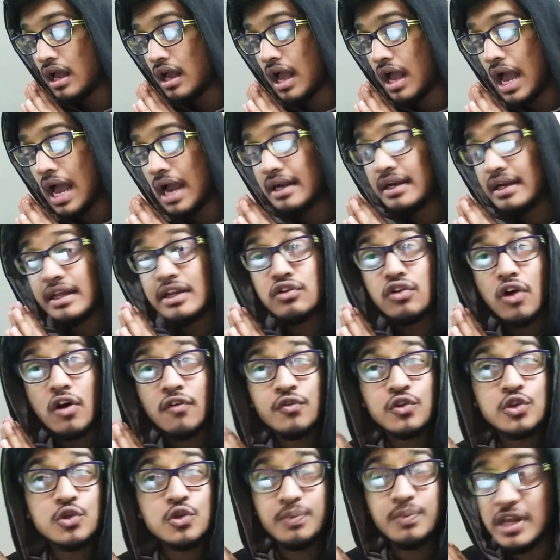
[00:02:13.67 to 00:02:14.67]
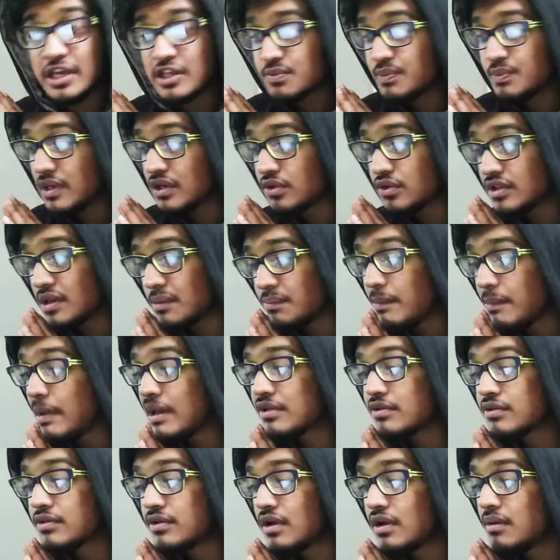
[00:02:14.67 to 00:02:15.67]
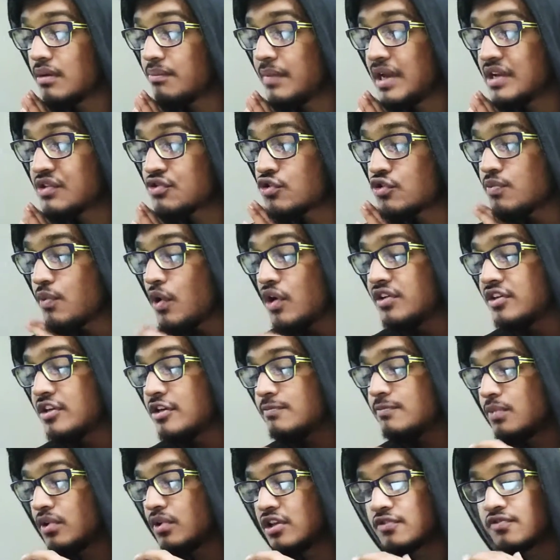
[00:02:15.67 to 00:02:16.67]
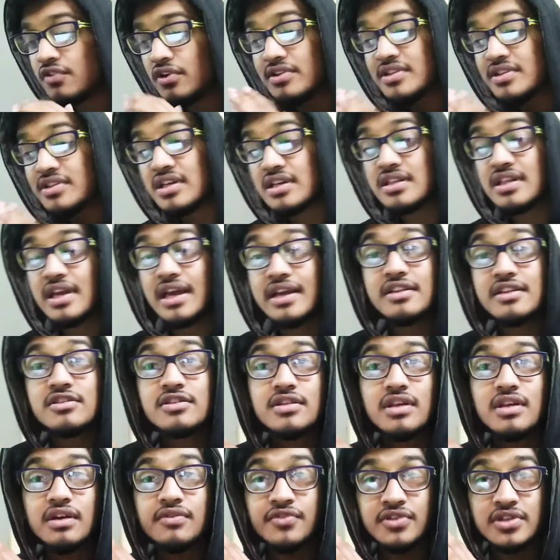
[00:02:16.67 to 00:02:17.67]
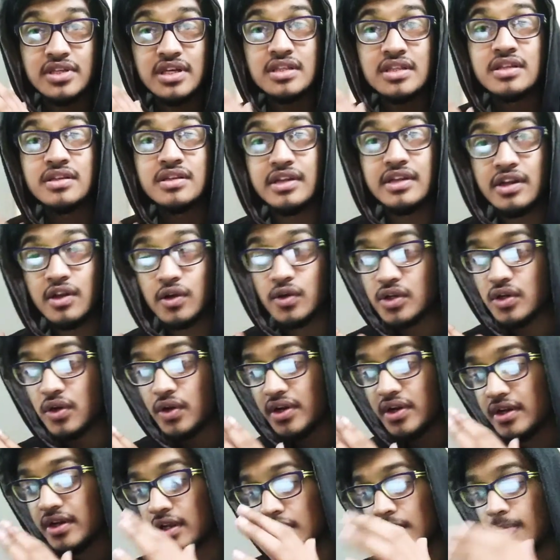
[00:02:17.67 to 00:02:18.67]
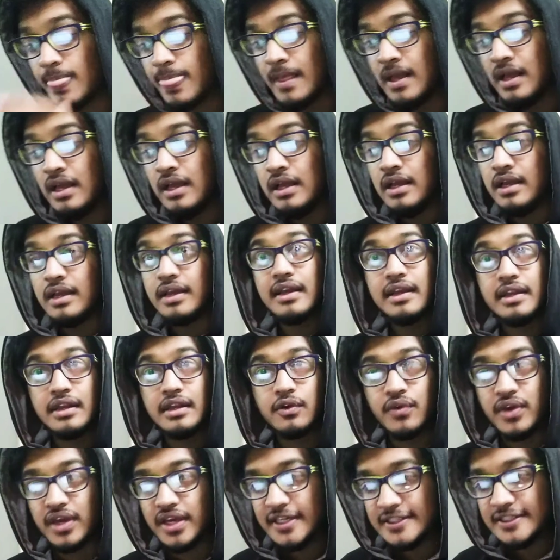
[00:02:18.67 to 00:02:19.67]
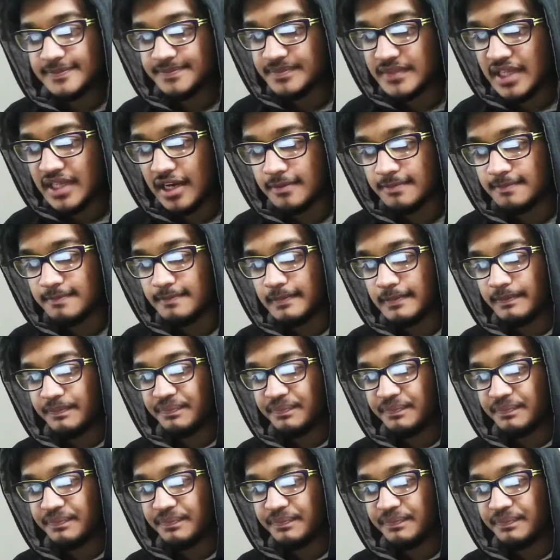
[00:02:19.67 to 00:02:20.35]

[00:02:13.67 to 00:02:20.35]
and it offers placement to the Met- uh, metropolitan police forensic science services directorate in uk yeah